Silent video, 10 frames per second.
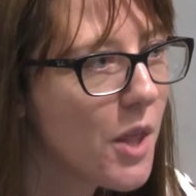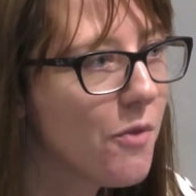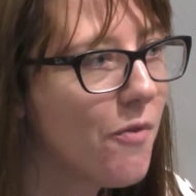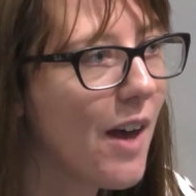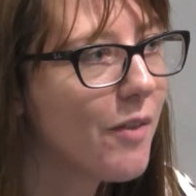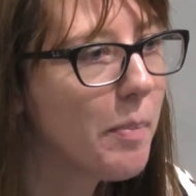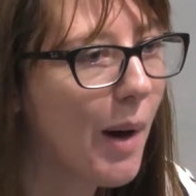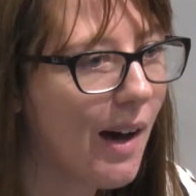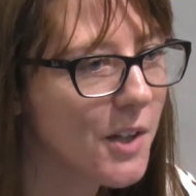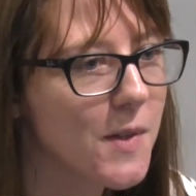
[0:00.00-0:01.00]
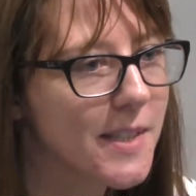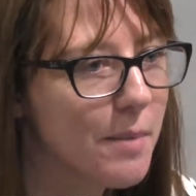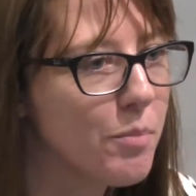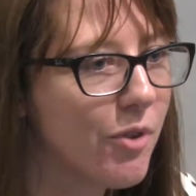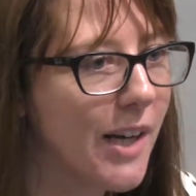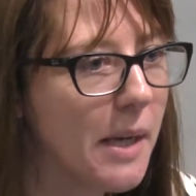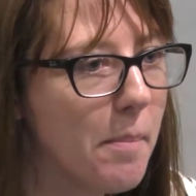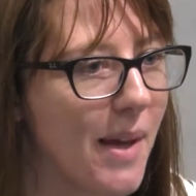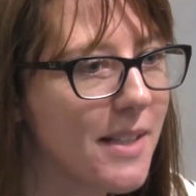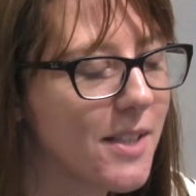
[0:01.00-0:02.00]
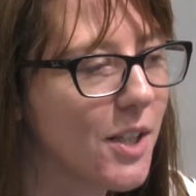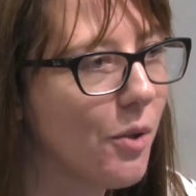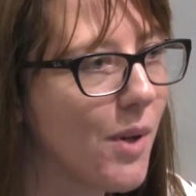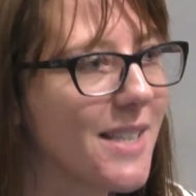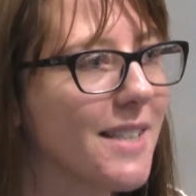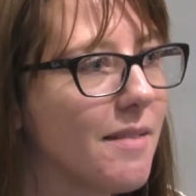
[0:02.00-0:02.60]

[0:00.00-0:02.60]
The very part of the submarine meant to